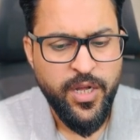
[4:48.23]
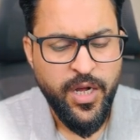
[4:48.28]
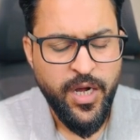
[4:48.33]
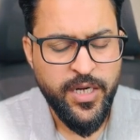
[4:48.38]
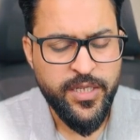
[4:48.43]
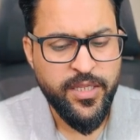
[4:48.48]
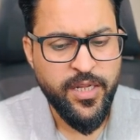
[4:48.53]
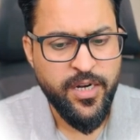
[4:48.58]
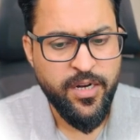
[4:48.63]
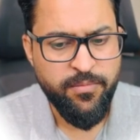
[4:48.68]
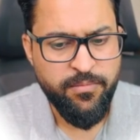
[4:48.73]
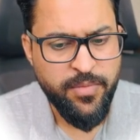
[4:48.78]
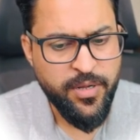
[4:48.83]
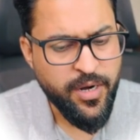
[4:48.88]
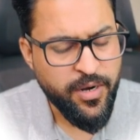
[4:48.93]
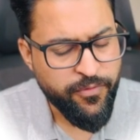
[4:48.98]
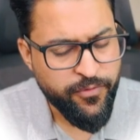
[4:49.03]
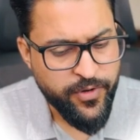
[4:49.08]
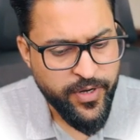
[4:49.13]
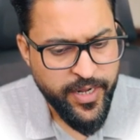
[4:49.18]
are the number
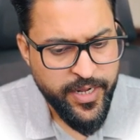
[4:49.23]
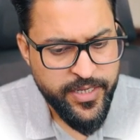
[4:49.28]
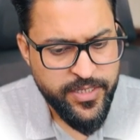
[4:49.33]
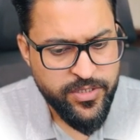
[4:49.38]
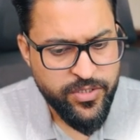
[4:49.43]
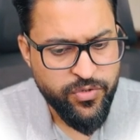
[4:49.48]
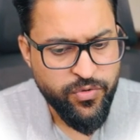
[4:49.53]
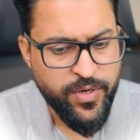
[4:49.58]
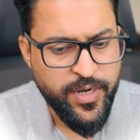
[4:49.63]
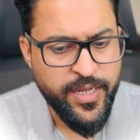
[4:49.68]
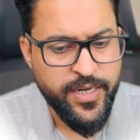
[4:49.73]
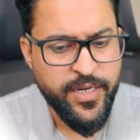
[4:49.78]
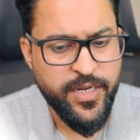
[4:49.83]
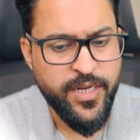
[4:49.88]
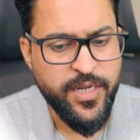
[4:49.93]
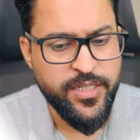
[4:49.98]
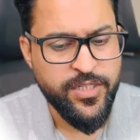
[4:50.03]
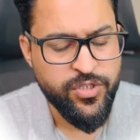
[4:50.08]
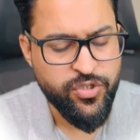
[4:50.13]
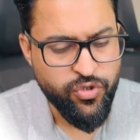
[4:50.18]
of days you can
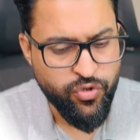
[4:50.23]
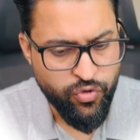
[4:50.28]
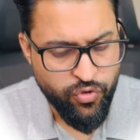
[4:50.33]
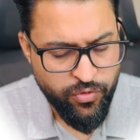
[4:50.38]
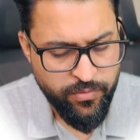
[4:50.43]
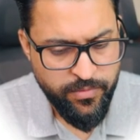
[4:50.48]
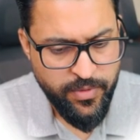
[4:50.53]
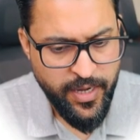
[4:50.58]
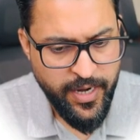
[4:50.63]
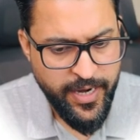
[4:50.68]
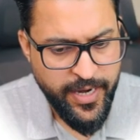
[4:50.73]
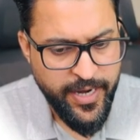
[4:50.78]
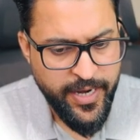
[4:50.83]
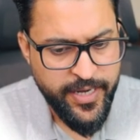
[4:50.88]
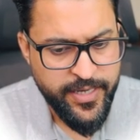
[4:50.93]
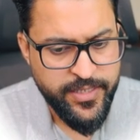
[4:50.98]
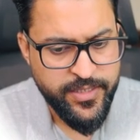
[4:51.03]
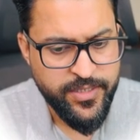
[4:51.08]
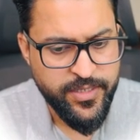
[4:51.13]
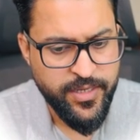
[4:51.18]
consume
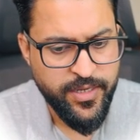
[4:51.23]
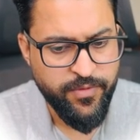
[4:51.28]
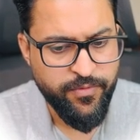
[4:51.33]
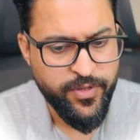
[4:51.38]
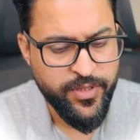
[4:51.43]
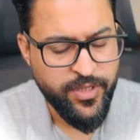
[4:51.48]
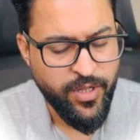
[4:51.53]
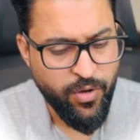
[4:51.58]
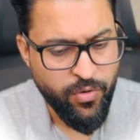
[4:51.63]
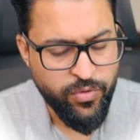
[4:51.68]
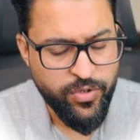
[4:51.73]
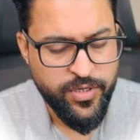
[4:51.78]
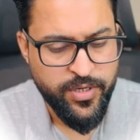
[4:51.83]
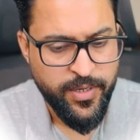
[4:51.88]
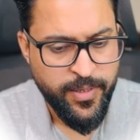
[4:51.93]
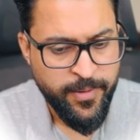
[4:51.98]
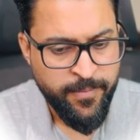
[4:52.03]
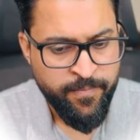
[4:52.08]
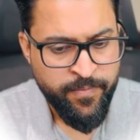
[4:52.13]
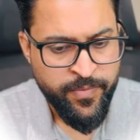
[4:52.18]
and without